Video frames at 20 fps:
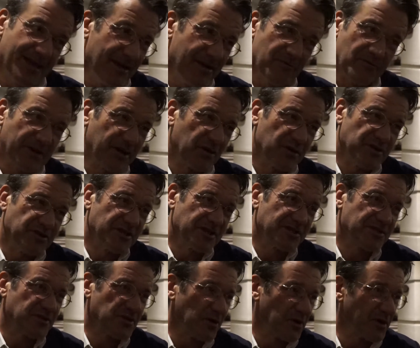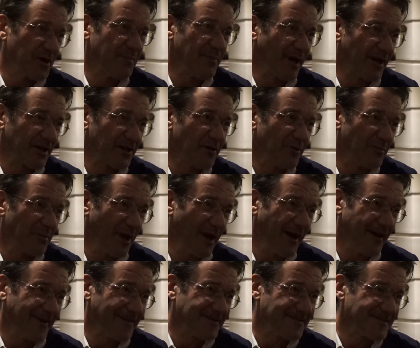we could just talk about
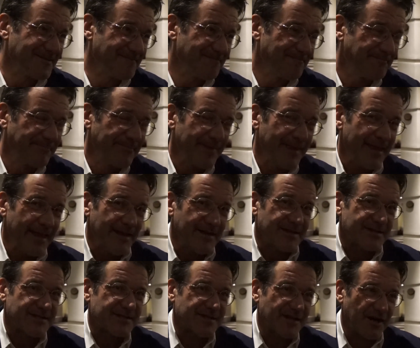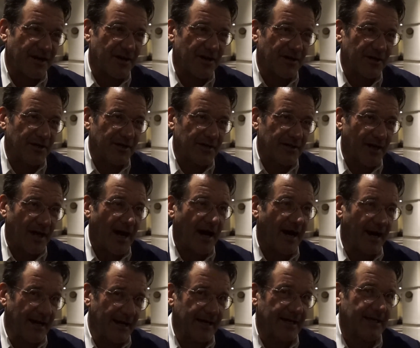compliance. So
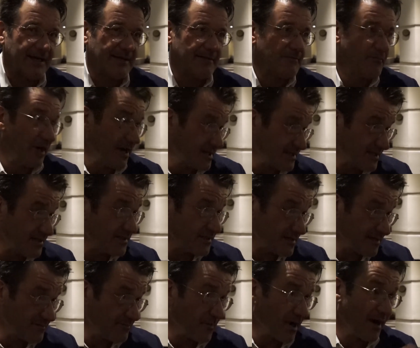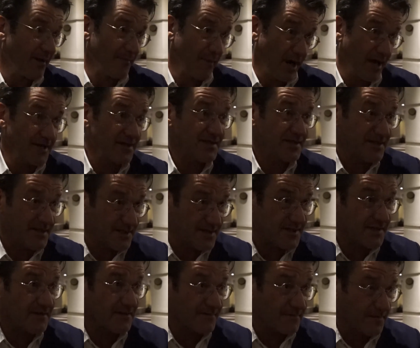I went and did my master's
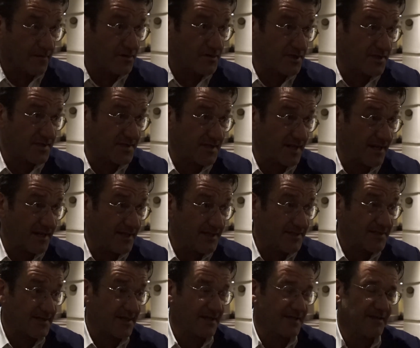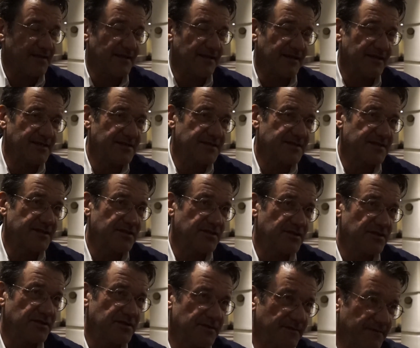in future studies at the Institute of